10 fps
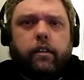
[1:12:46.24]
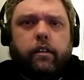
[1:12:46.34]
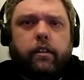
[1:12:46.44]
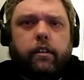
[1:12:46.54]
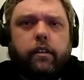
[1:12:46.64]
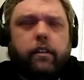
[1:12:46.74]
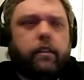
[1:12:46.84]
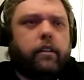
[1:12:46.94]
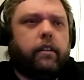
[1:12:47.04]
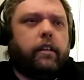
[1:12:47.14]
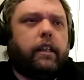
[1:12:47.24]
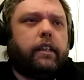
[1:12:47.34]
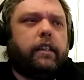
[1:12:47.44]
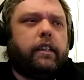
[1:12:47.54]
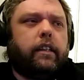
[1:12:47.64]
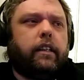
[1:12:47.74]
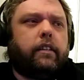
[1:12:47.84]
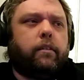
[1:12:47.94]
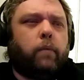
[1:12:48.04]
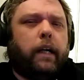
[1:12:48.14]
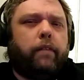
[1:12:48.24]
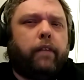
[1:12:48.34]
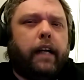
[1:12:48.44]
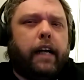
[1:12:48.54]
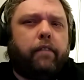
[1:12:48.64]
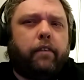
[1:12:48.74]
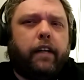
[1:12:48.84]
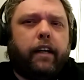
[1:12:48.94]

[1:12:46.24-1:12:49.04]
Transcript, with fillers: So it, it, it's Wi-Fi after death.